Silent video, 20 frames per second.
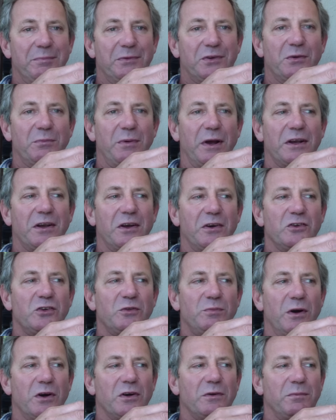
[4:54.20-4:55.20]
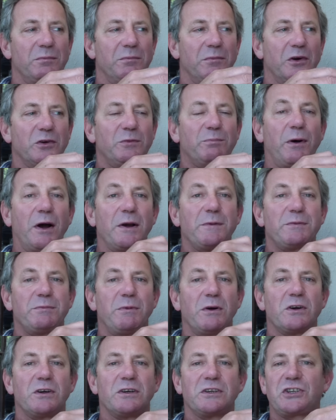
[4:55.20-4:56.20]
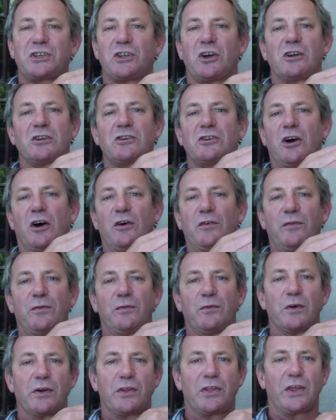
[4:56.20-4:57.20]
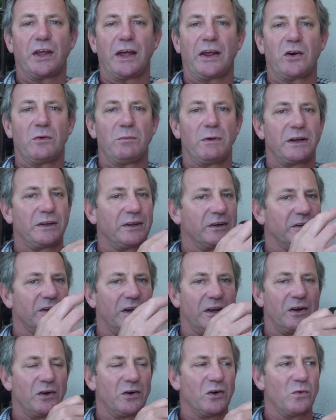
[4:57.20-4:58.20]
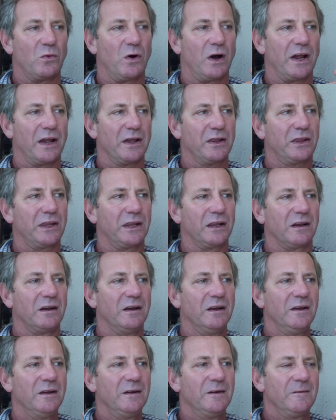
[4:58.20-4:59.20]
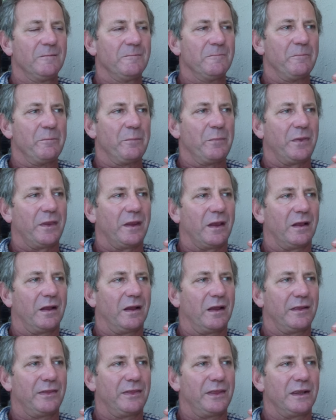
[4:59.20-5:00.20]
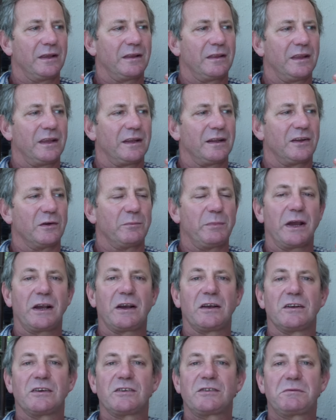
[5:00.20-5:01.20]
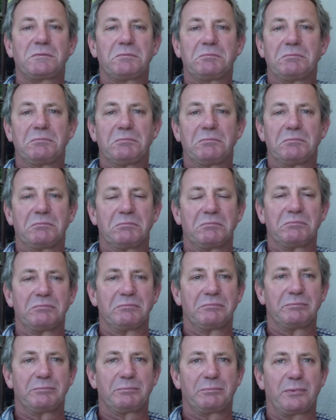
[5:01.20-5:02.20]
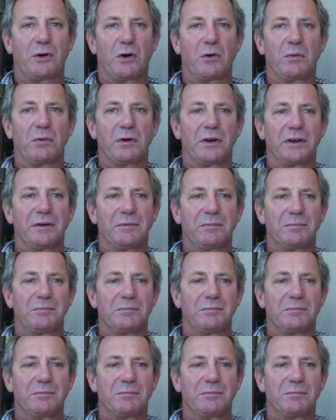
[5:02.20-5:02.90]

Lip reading: pipe smokers starts off with aromatics. I don't know why. I think the tobacconist probably